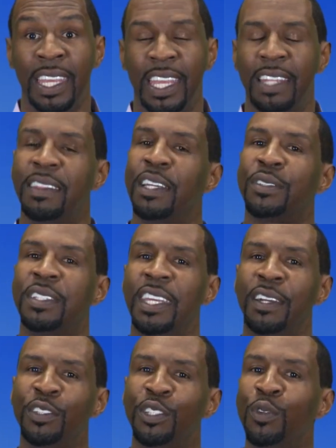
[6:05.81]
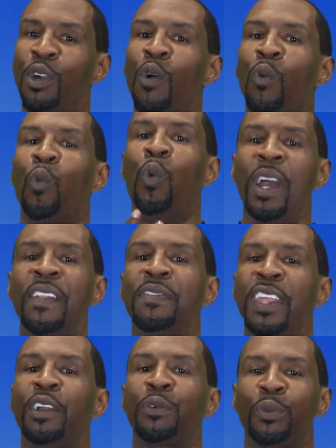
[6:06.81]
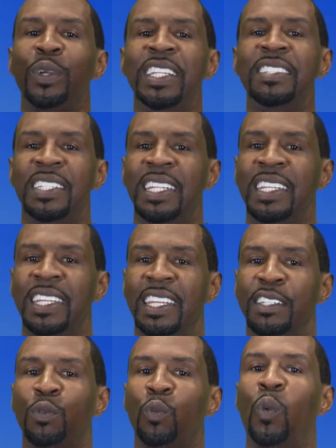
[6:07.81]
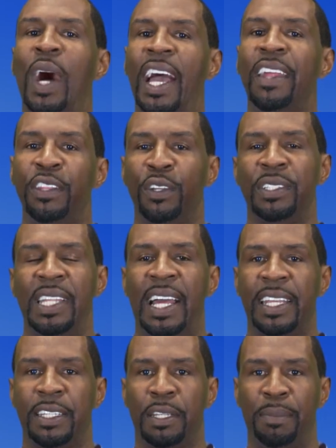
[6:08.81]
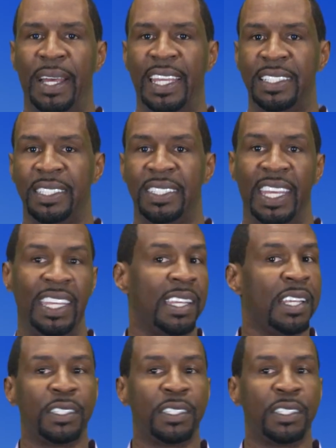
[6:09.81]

and they'll tell you what their reasoning is, why they're not going to buy it today.